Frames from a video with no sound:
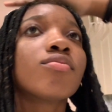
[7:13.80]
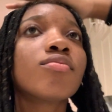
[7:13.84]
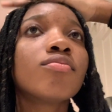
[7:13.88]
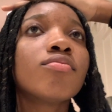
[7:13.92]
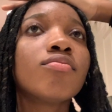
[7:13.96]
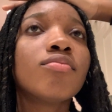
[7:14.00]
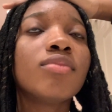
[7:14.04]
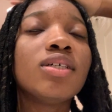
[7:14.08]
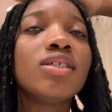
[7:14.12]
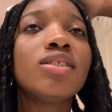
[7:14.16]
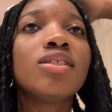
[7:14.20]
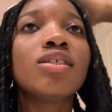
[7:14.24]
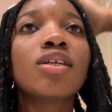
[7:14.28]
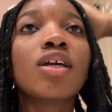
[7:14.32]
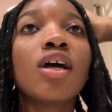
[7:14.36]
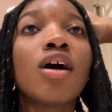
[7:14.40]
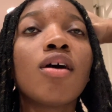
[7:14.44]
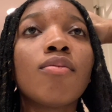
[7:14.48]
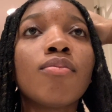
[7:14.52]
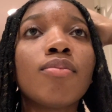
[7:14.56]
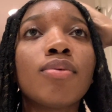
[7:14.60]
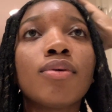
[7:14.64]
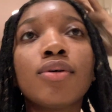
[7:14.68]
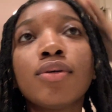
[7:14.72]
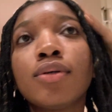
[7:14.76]
My
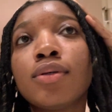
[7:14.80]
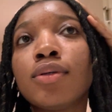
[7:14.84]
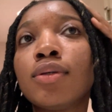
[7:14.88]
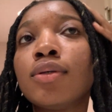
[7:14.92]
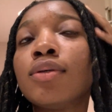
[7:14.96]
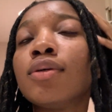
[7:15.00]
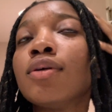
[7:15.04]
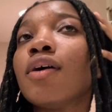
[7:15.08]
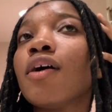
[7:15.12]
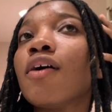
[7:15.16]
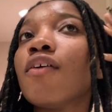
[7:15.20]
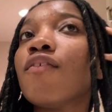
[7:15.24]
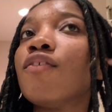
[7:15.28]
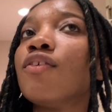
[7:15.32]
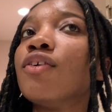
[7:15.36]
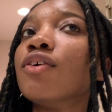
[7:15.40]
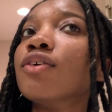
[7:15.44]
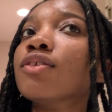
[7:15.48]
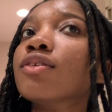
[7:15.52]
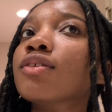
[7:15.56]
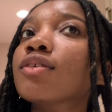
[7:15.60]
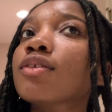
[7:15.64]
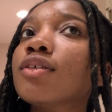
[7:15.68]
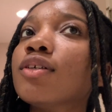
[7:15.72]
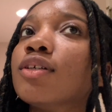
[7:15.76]
scalp
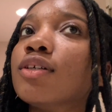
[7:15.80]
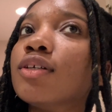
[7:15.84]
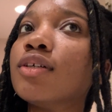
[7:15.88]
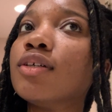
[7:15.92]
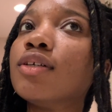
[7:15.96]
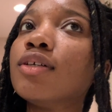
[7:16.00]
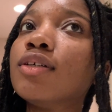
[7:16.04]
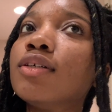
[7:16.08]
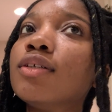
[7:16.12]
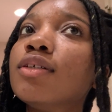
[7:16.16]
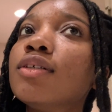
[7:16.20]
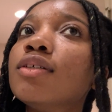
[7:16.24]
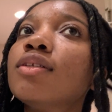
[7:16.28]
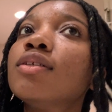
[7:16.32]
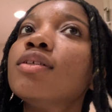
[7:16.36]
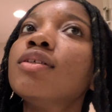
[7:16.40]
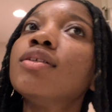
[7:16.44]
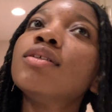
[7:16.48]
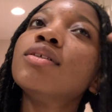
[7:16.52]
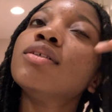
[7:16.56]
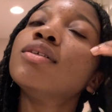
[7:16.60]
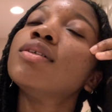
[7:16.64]
feels good.